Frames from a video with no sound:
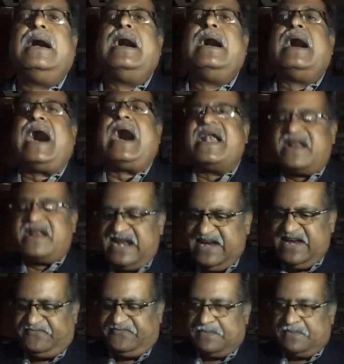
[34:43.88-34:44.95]
and reads
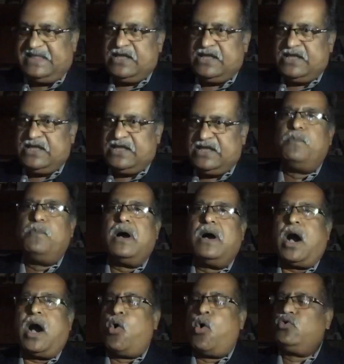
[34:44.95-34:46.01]
from the YouTube
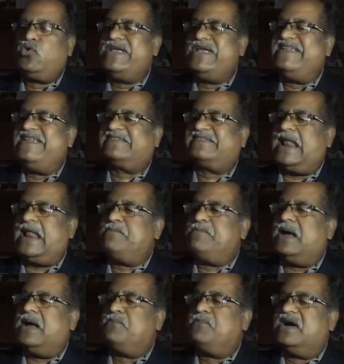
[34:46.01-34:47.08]
how to inscribe
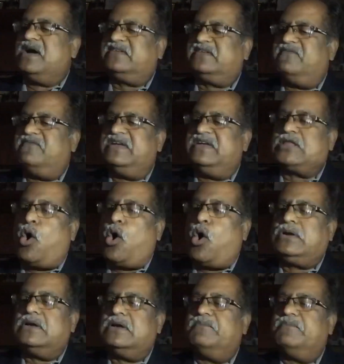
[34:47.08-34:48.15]
numbers without
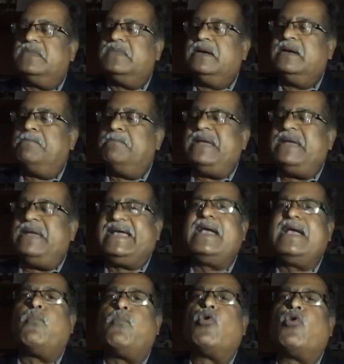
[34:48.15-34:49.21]

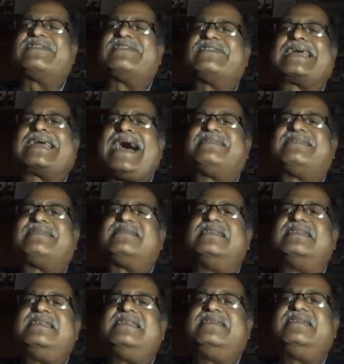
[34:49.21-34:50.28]
making more scratches in
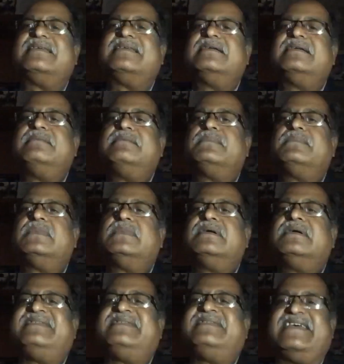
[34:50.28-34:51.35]
this
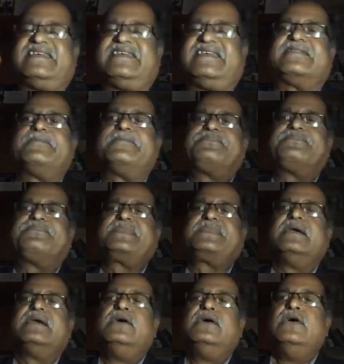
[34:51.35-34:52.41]
chassis.
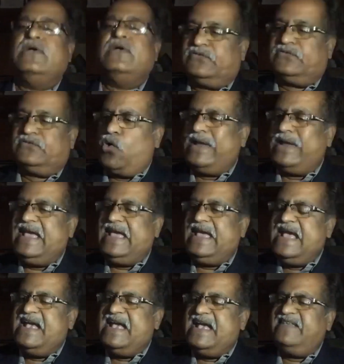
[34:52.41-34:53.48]
So
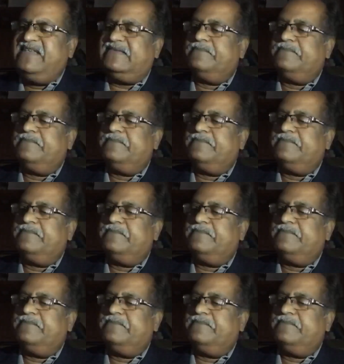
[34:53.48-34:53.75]
he is